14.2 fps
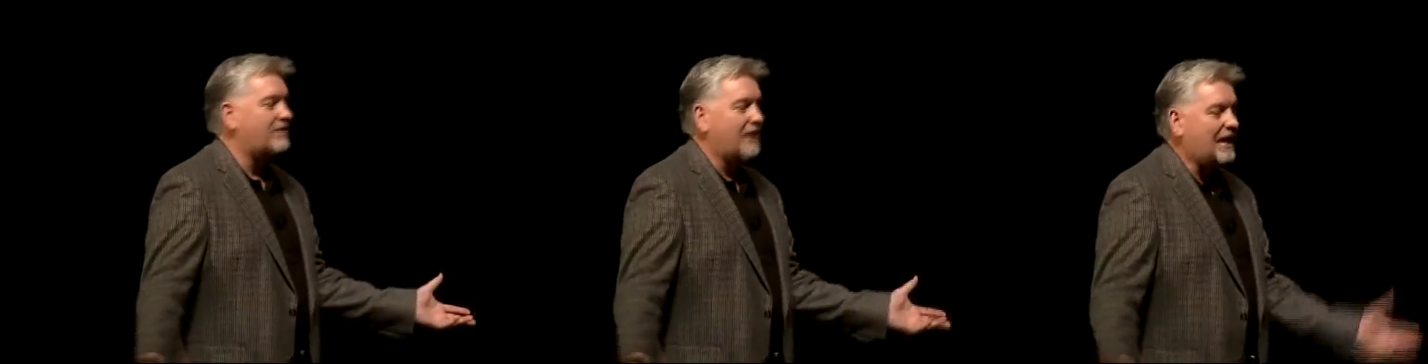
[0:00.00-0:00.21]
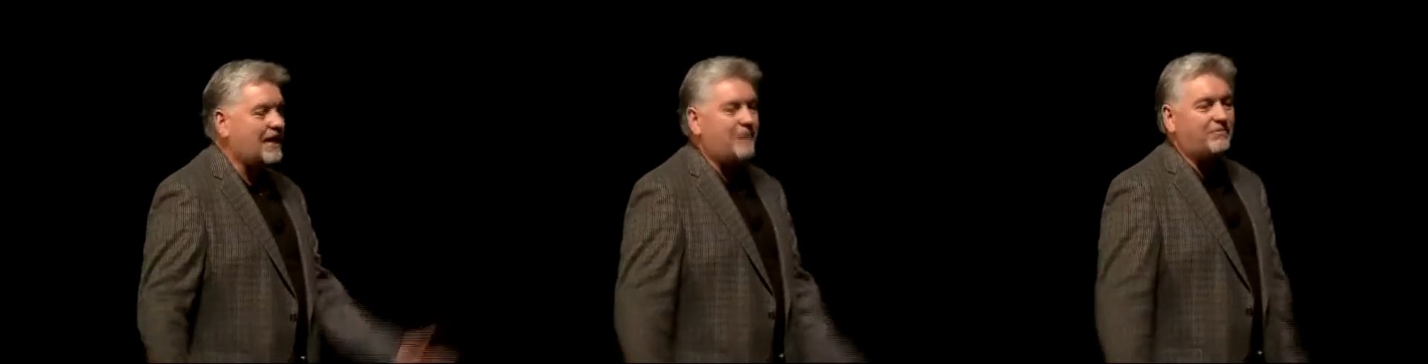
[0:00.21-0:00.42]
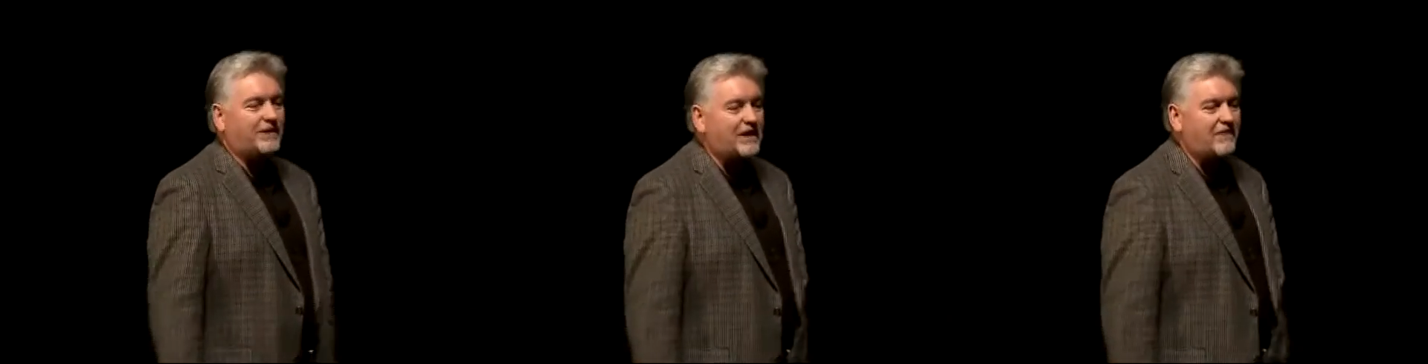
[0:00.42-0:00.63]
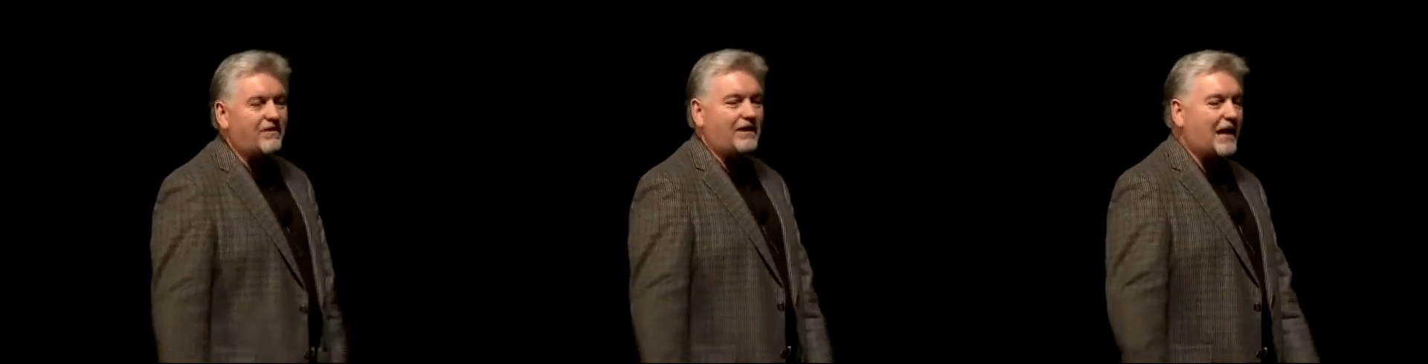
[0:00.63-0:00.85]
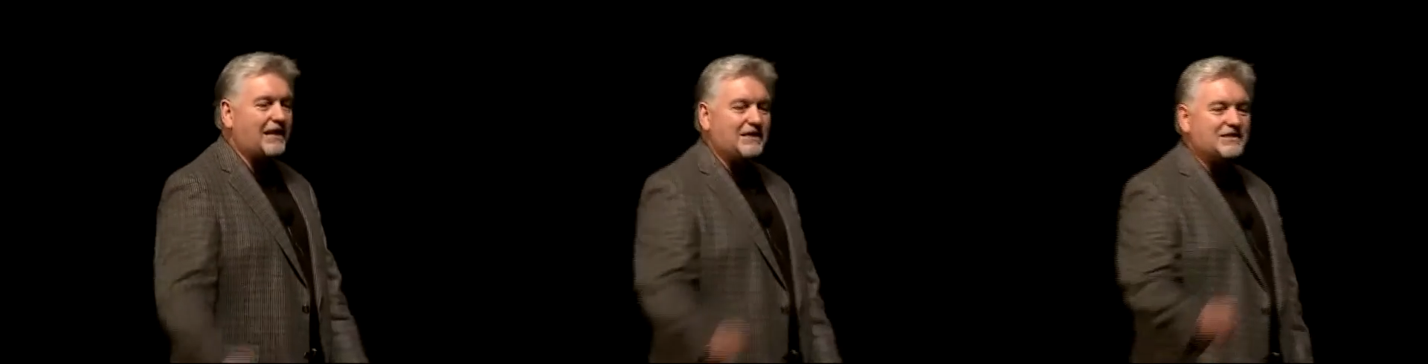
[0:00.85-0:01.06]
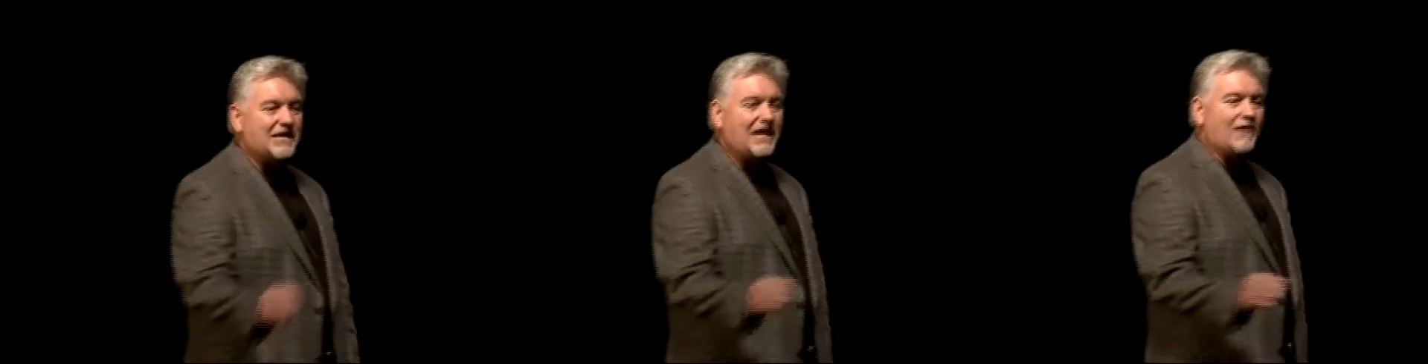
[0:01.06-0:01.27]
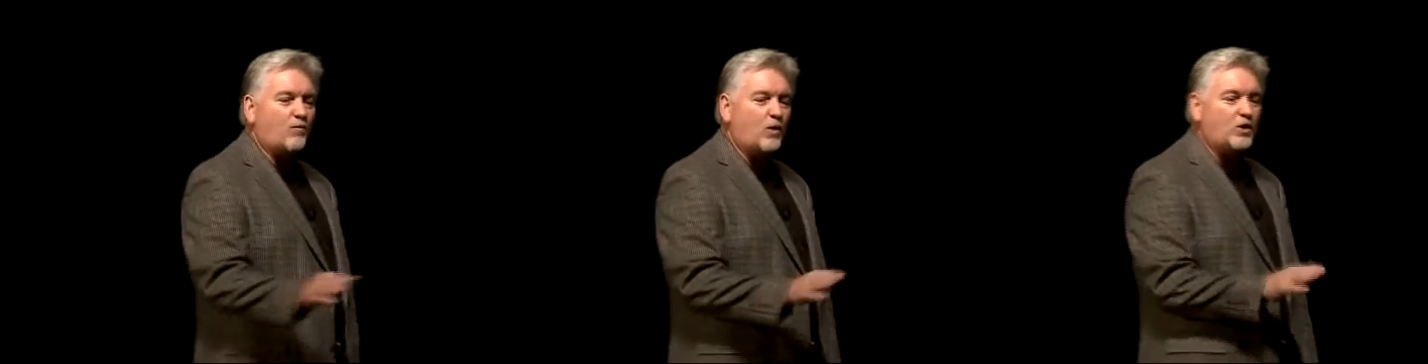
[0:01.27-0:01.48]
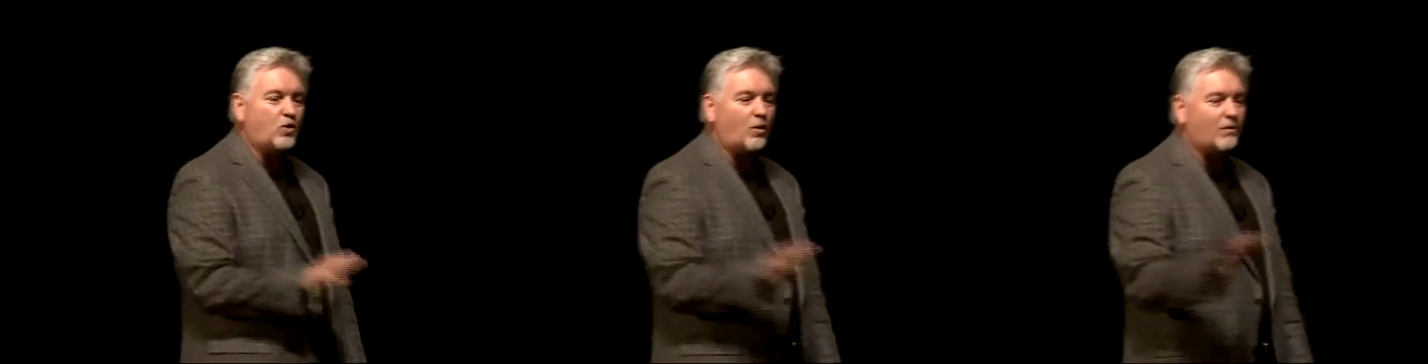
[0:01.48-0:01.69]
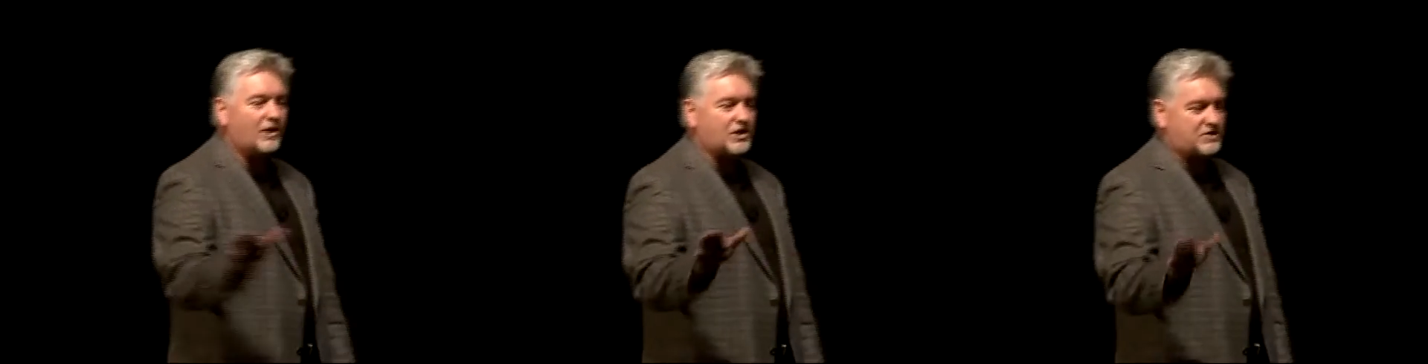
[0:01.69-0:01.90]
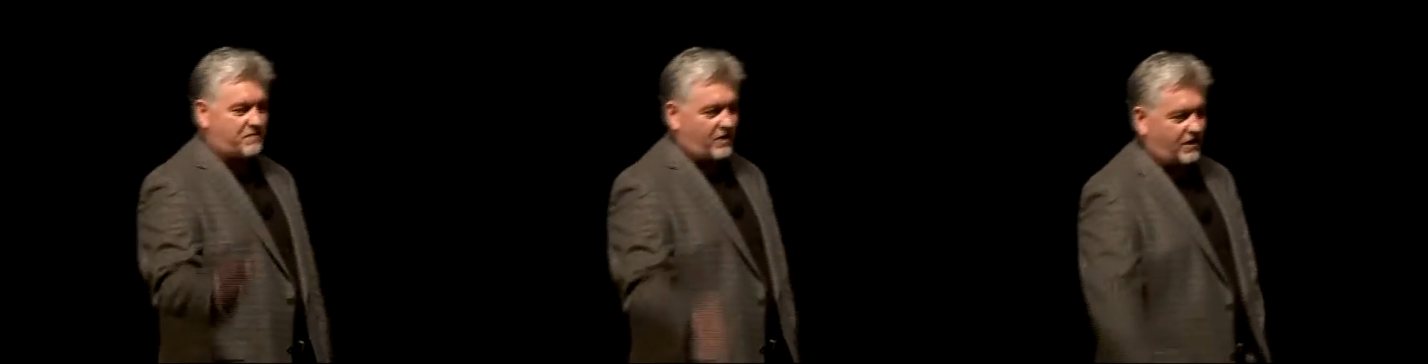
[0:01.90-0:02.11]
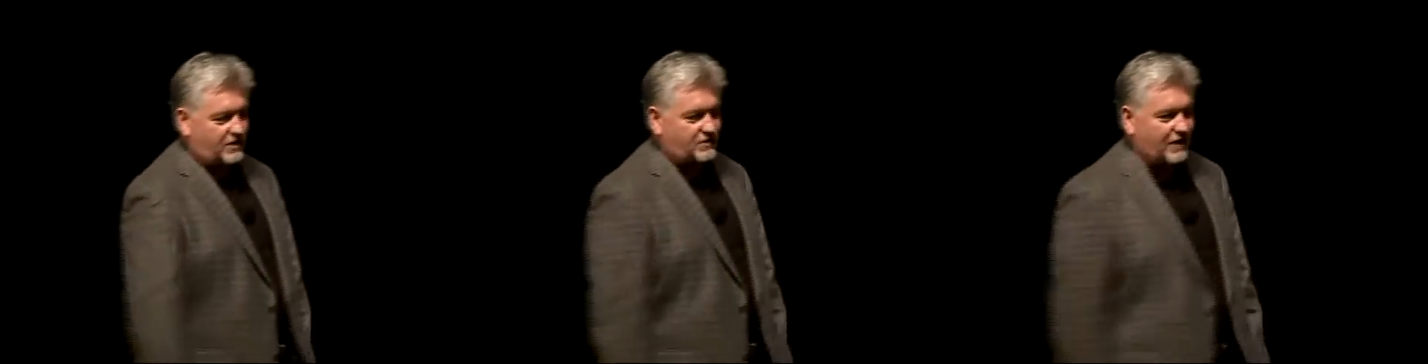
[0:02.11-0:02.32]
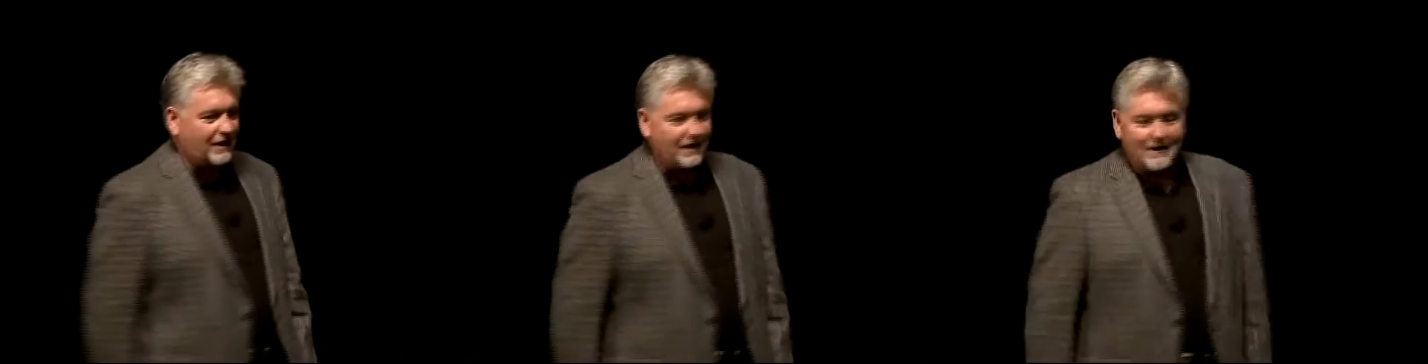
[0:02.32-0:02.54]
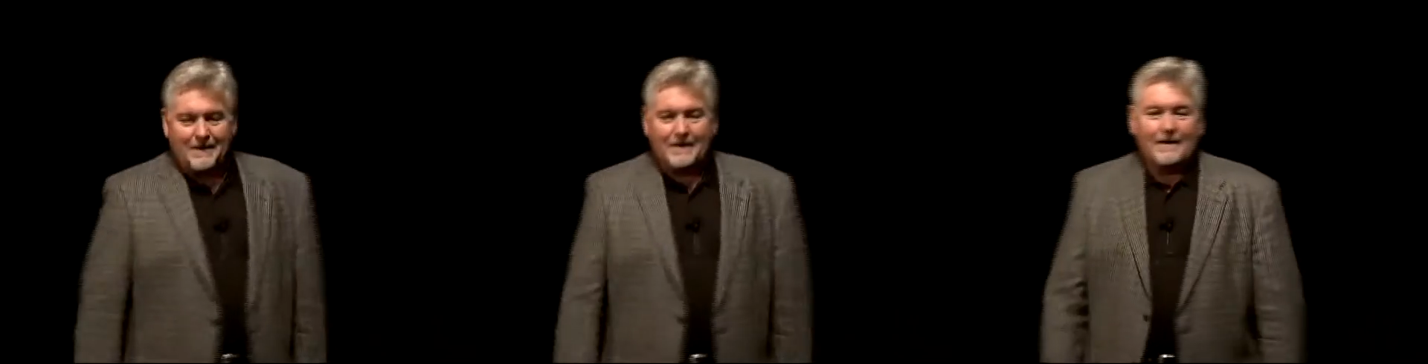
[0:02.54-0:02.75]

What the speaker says: to be, I can't believe, I just can't have one normal experience, right?